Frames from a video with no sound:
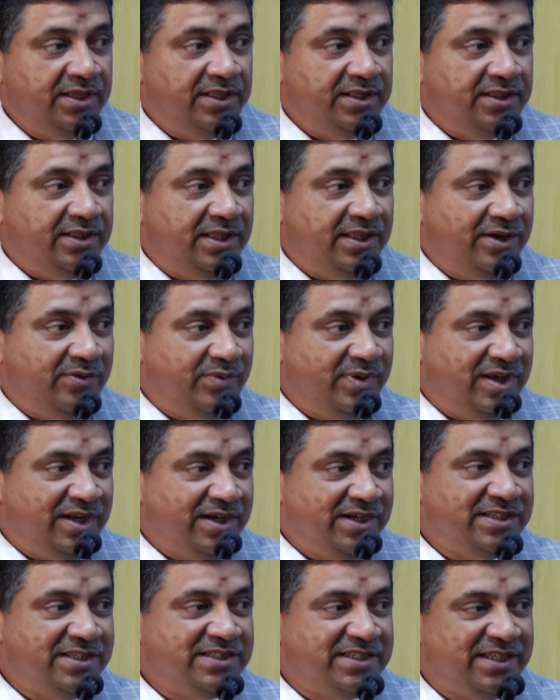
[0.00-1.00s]
then we
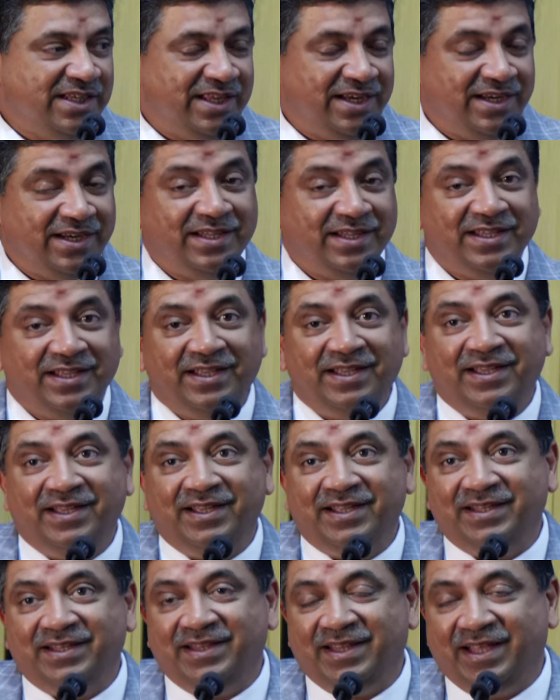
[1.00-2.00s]
understand
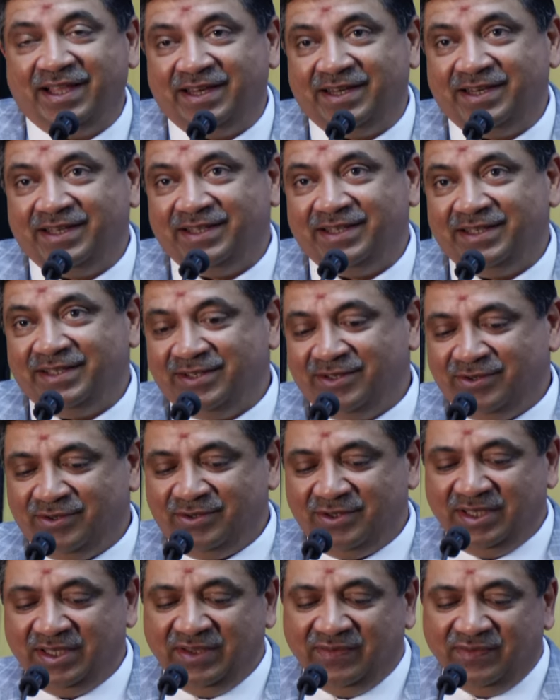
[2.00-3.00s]
that, you know,
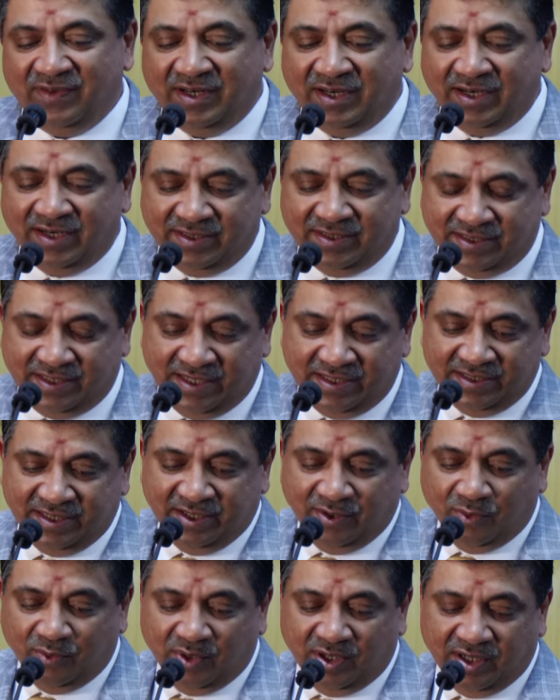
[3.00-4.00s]
even in a
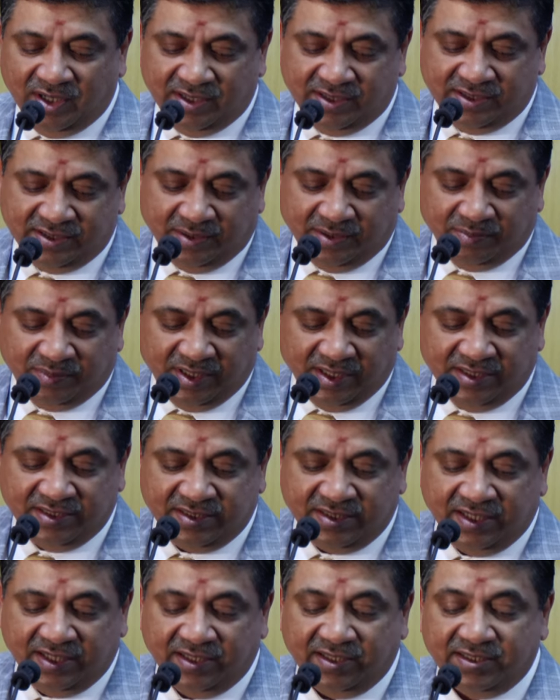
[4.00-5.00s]
changing world, some things
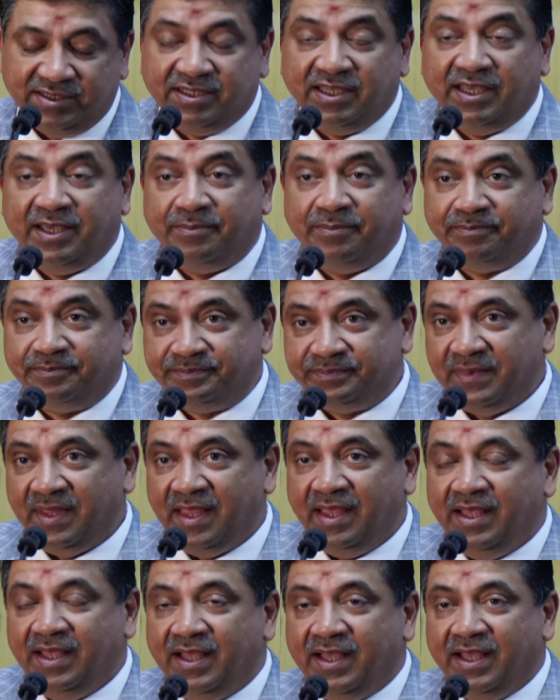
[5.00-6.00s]
stay the same.
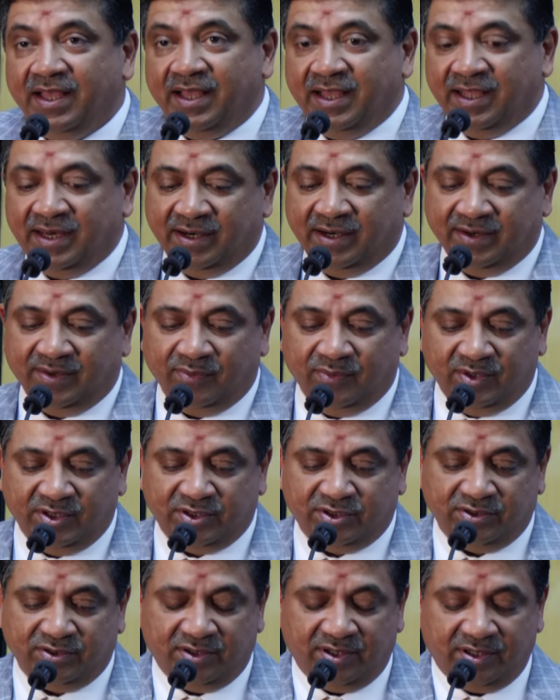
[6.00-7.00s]
And we
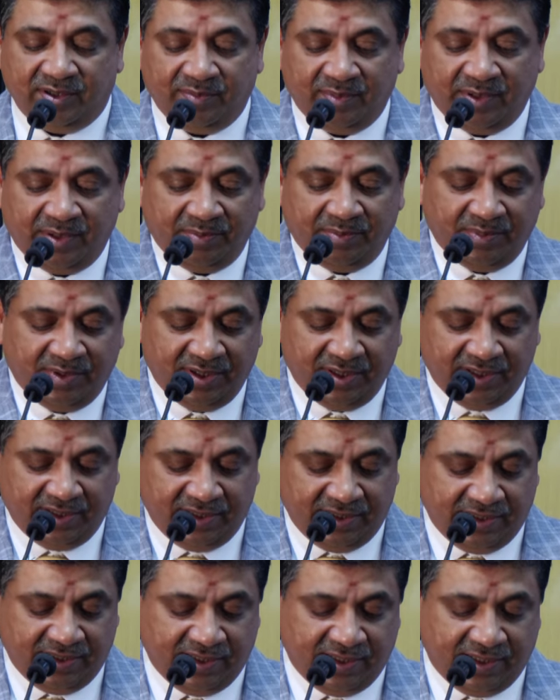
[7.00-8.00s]
should remember
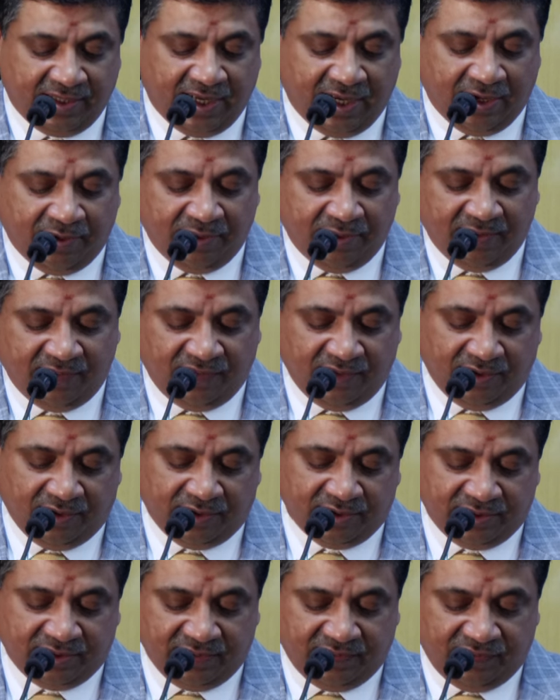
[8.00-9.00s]
our
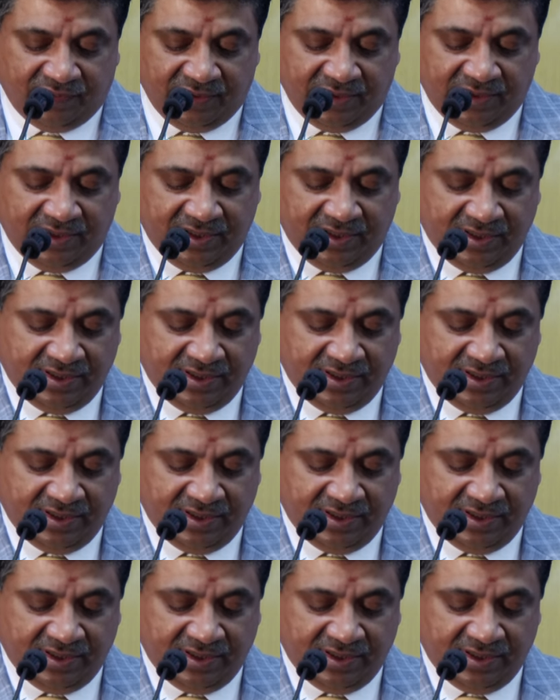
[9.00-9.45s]
philosophy,